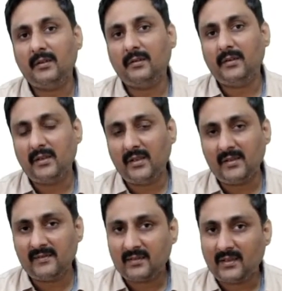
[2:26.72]
it
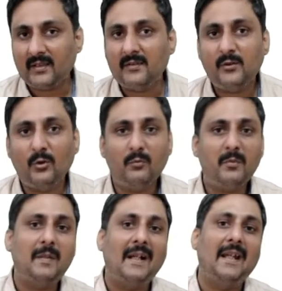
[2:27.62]
is
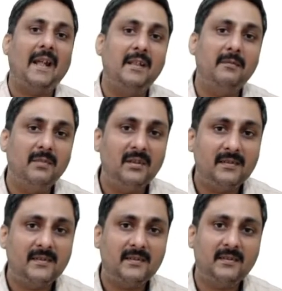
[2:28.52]
consumed by
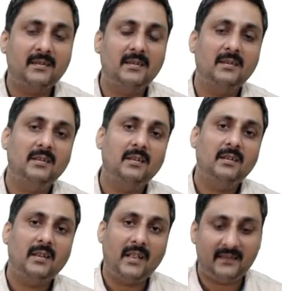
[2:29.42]
animals
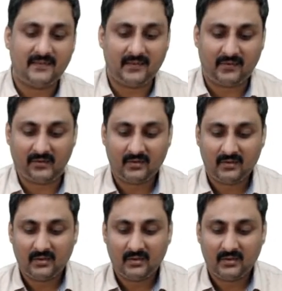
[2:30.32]
as such.